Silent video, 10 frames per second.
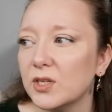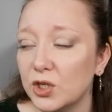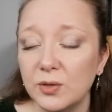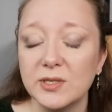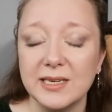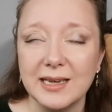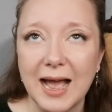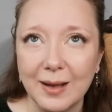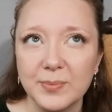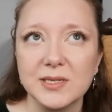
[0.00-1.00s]
I usually
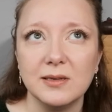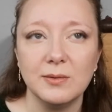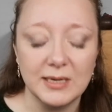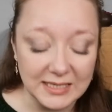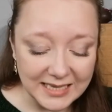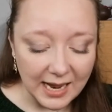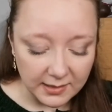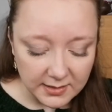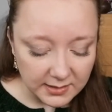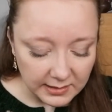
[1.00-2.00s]
absolutely
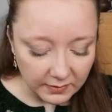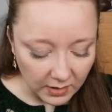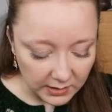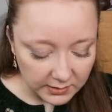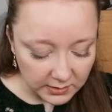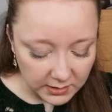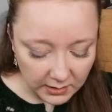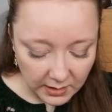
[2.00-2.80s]
detest sleeve island,